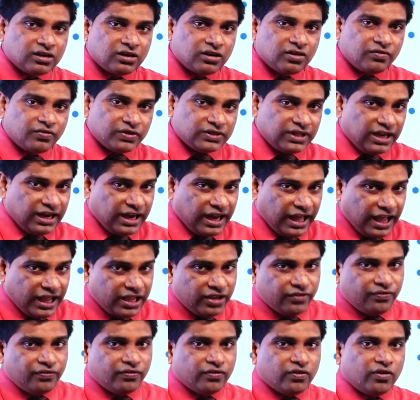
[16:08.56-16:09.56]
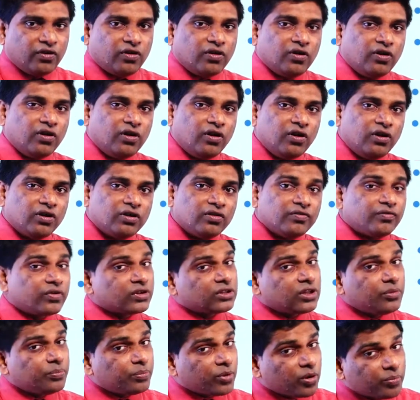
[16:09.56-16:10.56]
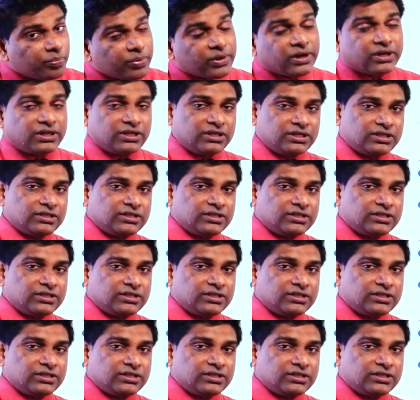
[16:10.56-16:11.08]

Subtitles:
for the life or for the property.